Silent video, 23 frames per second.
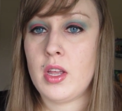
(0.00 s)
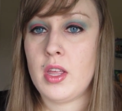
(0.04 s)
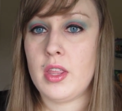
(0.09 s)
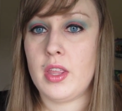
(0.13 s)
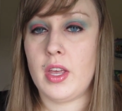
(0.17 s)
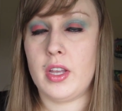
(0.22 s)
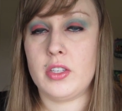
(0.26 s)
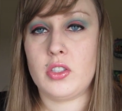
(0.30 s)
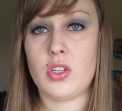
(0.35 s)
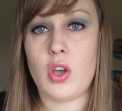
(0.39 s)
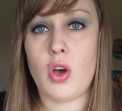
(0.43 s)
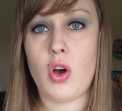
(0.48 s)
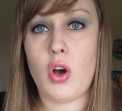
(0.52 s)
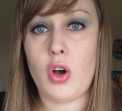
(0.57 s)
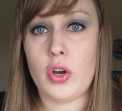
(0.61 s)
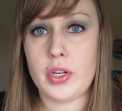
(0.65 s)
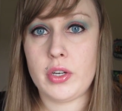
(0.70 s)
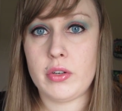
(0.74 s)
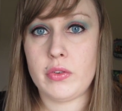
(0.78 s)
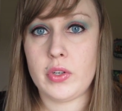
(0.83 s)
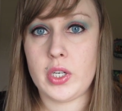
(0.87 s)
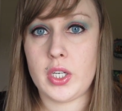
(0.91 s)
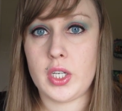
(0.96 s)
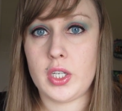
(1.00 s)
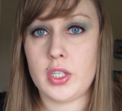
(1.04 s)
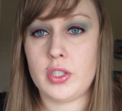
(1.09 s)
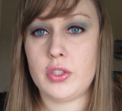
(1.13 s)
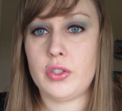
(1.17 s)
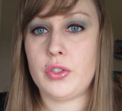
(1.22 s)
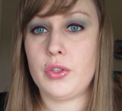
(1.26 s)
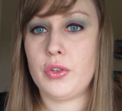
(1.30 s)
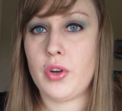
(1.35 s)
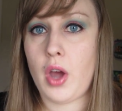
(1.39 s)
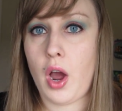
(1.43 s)
That's all you
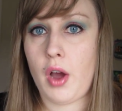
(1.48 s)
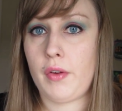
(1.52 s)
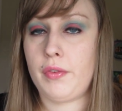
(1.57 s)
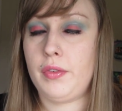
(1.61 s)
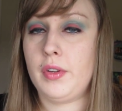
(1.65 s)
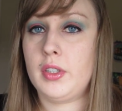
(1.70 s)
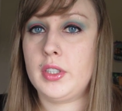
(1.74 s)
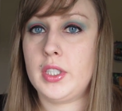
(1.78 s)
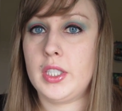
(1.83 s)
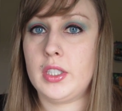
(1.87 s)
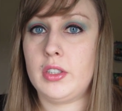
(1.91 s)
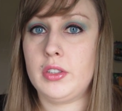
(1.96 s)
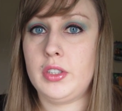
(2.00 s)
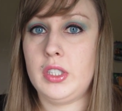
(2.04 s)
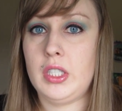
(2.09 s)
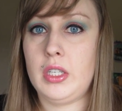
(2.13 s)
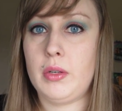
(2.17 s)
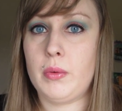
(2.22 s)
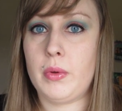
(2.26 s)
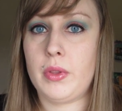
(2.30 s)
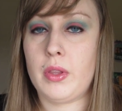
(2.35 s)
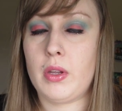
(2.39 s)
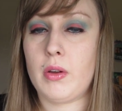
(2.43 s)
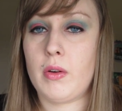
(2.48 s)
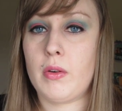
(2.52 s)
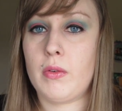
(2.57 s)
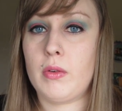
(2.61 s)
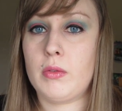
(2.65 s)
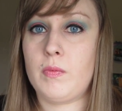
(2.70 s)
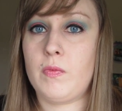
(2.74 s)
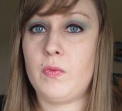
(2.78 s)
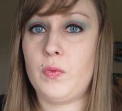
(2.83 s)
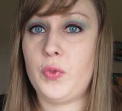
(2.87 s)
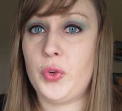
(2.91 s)
need. Do not feel guilty when
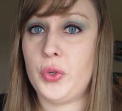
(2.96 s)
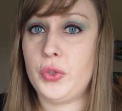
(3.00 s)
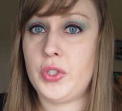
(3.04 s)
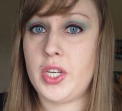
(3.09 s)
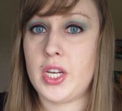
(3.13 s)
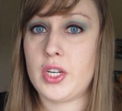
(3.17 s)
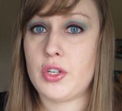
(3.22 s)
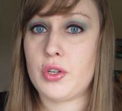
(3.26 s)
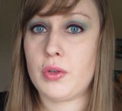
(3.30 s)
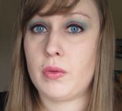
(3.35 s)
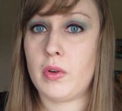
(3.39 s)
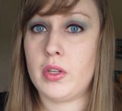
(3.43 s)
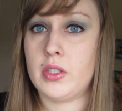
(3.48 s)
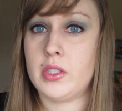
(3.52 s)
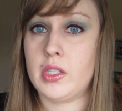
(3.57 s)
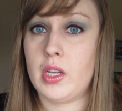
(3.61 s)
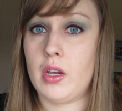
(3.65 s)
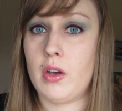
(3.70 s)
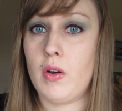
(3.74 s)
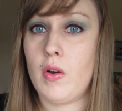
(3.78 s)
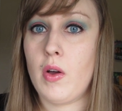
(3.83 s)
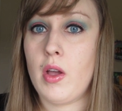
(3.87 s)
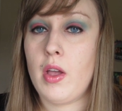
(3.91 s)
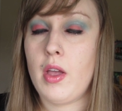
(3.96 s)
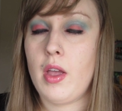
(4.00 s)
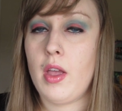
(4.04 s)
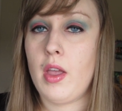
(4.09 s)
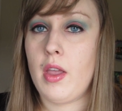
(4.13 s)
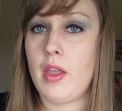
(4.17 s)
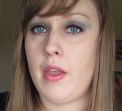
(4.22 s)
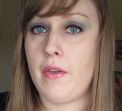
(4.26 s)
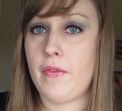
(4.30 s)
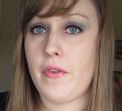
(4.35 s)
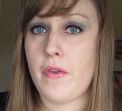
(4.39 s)
their food dish runs out.
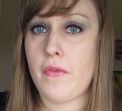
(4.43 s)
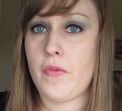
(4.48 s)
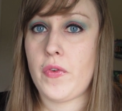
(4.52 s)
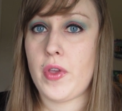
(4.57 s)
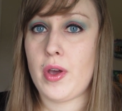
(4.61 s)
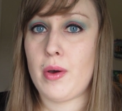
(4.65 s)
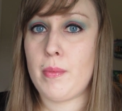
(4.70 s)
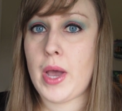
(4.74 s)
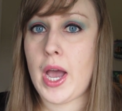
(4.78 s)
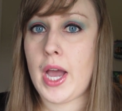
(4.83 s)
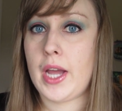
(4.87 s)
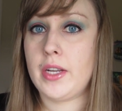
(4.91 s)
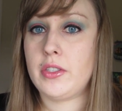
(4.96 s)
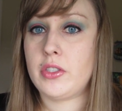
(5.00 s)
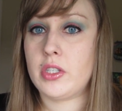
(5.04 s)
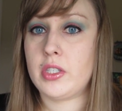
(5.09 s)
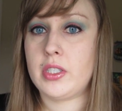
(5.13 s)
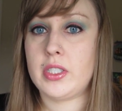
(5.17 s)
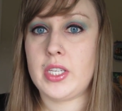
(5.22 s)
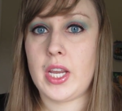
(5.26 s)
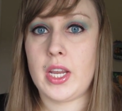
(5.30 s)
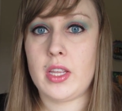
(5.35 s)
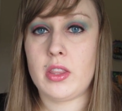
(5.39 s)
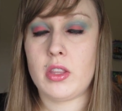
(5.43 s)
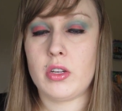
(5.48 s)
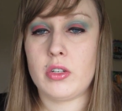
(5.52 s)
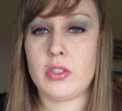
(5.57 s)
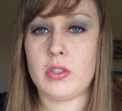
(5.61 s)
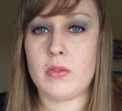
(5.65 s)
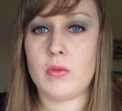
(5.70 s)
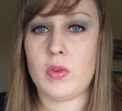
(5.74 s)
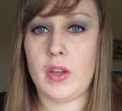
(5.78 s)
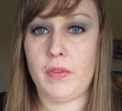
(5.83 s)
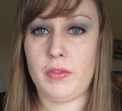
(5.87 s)
If you feel bad, just take
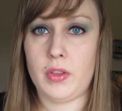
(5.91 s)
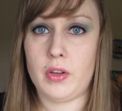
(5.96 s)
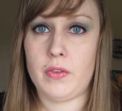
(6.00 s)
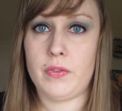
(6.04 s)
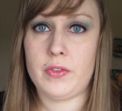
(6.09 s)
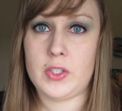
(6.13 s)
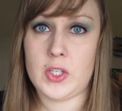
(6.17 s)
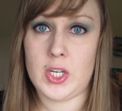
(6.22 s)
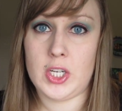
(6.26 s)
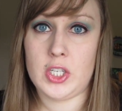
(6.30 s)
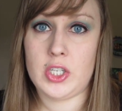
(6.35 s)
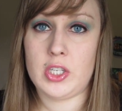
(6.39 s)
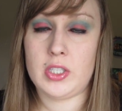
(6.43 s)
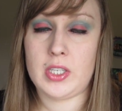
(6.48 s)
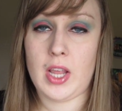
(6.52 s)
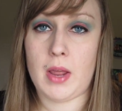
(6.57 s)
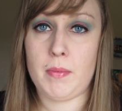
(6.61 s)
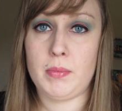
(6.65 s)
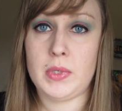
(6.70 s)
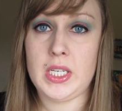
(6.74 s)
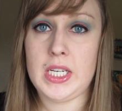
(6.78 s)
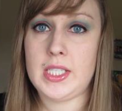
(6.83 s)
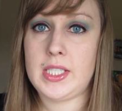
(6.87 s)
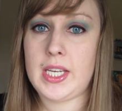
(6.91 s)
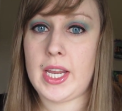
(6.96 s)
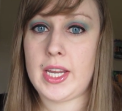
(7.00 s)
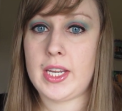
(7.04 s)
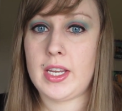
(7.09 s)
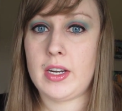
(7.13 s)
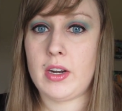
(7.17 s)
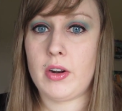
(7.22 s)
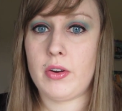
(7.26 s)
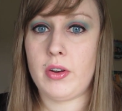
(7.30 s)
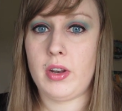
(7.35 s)
if their dish is empty,
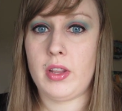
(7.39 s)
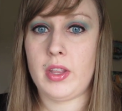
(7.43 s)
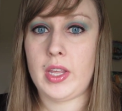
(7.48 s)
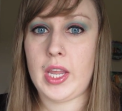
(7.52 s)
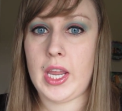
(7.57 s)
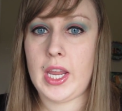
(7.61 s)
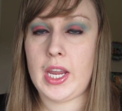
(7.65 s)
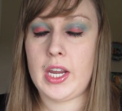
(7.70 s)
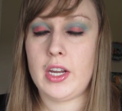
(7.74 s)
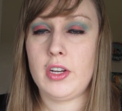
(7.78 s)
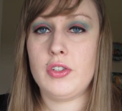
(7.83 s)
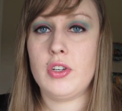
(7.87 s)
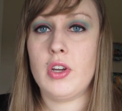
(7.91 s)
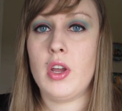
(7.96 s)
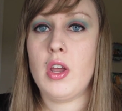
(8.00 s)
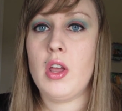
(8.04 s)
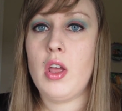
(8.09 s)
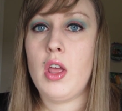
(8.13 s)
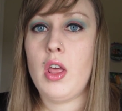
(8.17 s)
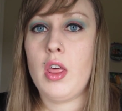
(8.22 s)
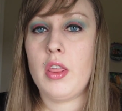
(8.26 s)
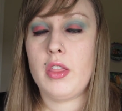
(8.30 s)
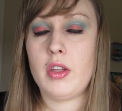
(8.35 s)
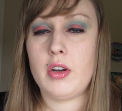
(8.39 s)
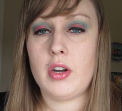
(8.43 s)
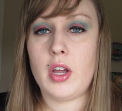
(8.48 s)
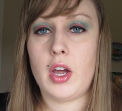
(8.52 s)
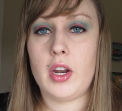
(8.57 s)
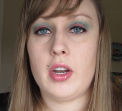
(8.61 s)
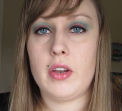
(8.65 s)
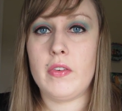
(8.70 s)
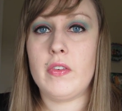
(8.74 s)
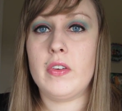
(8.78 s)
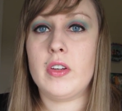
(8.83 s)
take it out of the cage. They're
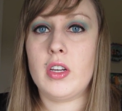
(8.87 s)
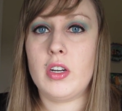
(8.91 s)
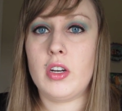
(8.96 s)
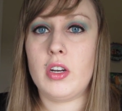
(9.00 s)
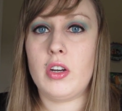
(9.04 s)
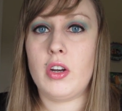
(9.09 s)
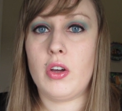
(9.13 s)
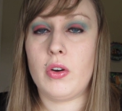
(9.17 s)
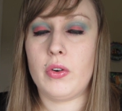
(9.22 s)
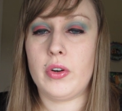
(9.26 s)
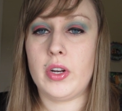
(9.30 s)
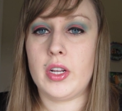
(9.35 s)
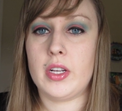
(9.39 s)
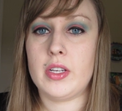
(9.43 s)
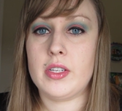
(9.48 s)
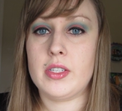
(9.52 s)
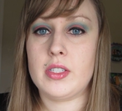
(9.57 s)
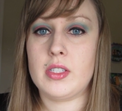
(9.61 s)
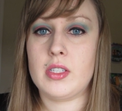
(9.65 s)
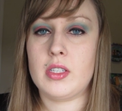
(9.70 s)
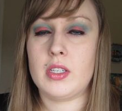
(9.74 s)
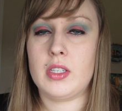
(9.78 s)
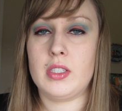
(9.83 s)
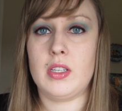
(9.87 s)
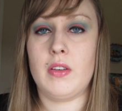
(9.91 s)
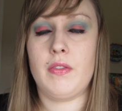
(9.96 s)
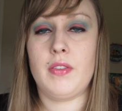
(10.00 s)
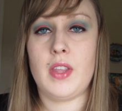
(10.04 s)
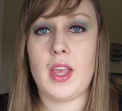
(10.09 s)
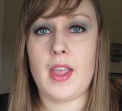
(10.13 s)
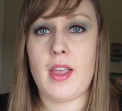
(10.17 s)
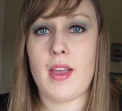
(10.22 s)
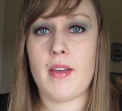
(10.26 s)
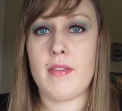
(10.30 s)
not even going to notice, because if
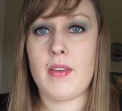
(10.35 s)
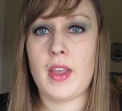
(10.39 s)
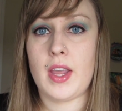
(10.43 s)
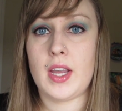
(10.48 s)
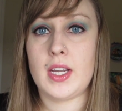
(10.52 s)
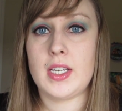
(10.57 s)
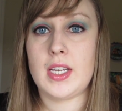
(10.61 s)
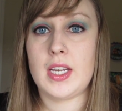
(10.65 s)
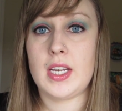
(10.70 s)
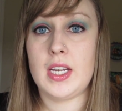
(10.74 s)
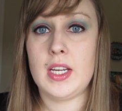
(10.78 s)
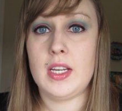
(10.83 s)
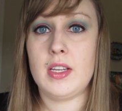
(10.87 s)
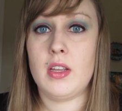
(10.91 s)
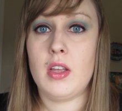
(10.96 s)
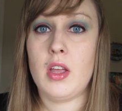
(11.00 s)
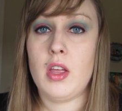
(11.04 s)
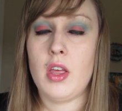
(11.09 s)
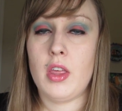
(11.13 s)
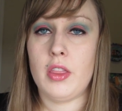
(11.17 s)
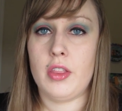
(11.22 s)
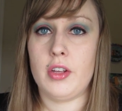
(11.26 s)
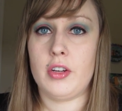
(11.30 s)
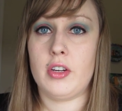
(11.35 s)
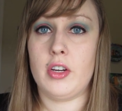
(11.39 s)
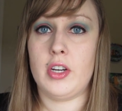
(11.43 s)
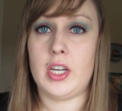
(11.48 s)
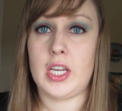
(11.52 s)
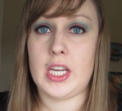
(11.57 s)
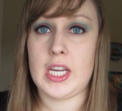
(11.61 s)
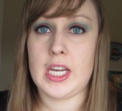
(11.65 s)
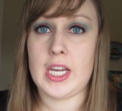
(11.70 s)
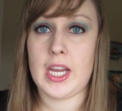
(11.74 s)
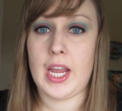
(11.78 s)
they have hay to eat, they're going
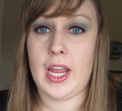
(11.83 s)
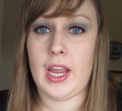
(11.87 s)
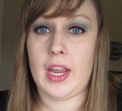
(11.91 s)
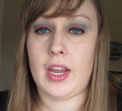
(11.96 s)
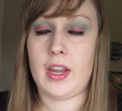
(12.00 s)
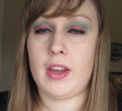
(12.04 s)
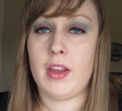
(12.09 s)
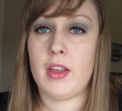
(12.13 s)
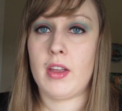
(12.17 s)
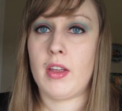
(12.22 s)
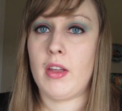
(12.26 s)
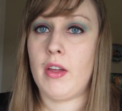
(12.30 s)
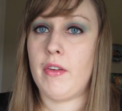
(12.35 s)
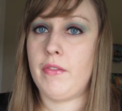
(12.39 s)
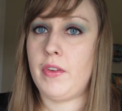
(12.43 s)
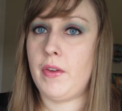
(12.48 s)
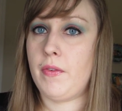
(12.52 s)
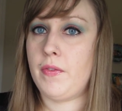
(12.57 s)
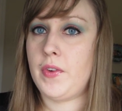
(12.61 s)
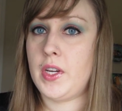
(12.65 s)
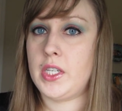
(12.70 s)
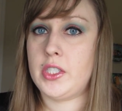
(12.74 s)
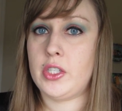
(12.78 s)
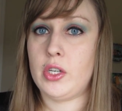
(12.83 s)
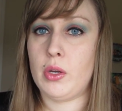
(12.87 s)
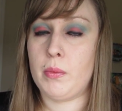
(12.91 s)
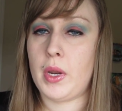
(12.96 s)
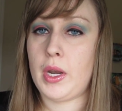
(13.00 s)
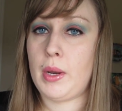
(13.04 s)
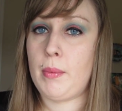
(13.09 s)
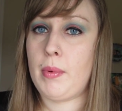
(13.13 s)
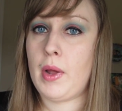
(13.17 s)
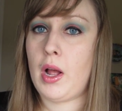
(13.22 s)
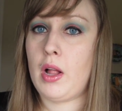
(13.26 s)
to eat hay. If you feed too
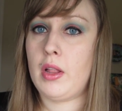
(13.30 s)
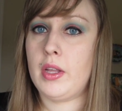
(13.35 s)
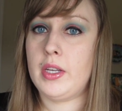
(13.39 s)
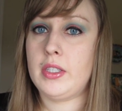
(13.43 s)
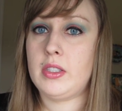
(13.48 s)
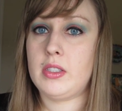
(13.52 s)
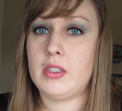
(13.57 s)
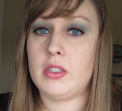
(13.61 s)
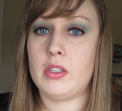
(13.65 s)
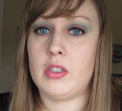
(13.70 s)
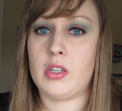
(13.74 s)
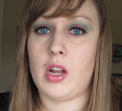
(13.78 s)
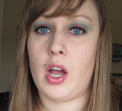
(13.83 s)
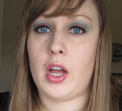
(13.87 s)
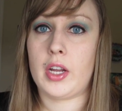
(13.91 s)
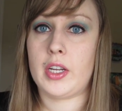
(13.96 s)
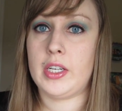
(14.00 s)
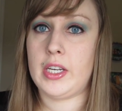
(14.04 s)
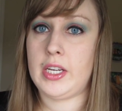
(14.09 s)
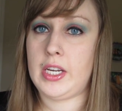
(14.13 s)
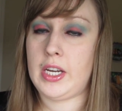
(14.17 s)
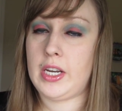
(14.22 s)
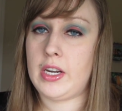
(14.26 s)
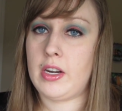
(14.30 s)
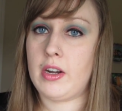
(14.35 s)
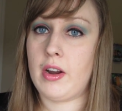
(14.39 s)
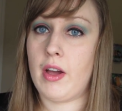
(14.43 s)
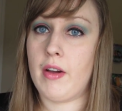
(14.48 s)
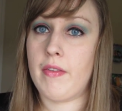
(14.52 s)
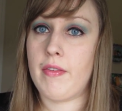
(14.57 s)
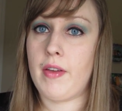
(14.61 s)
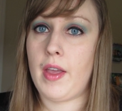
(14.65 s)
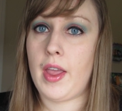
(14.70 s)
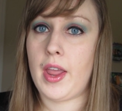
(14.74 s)
many pellets, they're not going to eat
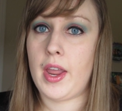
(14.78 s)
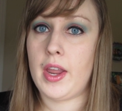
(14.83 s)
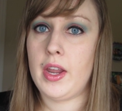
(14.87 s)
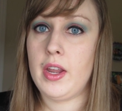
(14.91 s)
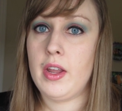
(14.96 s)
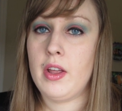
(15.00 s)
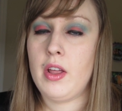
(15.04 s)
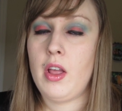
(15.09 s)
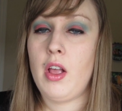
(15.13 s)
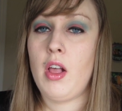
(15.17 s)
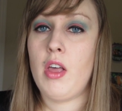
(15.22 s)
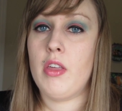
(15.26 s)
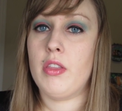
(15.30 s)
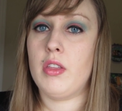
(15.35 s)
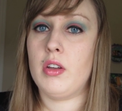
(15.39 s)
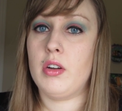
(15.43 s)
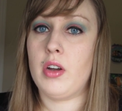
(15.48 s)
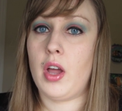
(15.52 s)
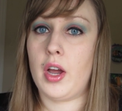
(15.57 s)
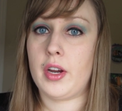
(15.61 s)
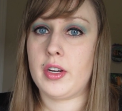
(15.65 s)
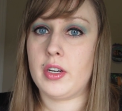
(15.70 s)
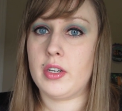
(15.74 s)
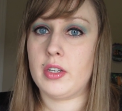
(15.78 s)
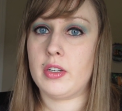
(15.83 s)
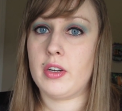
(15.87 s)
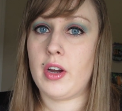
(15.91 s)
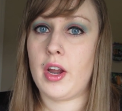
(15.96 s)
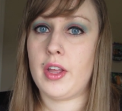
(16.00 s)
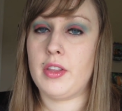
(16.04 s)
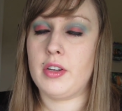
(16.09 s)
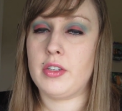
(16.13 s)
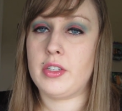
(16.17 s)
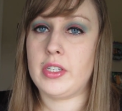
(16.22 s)
enough hay. They're not going to
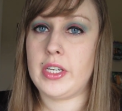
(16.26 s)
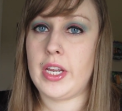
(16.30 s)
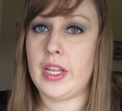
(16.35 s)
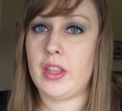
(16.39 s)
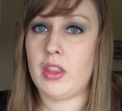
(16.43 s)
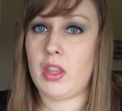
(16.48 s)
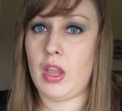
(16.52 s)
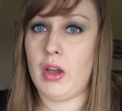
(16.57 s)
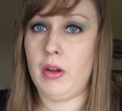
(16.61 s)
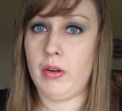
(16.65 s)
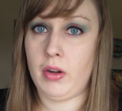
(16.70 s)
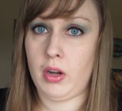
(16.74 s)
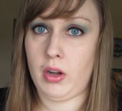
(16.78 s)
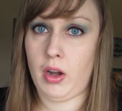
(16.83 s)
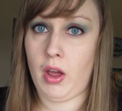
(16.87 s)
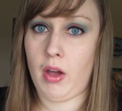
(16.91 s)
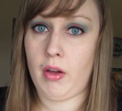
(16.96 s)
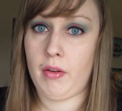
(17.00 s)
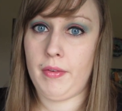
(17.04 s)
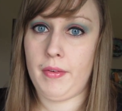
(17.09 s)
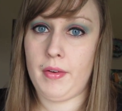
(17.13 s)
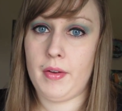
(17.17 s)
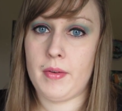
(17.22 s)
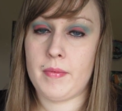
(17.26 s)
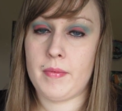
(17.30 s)
grind their teeth down enough.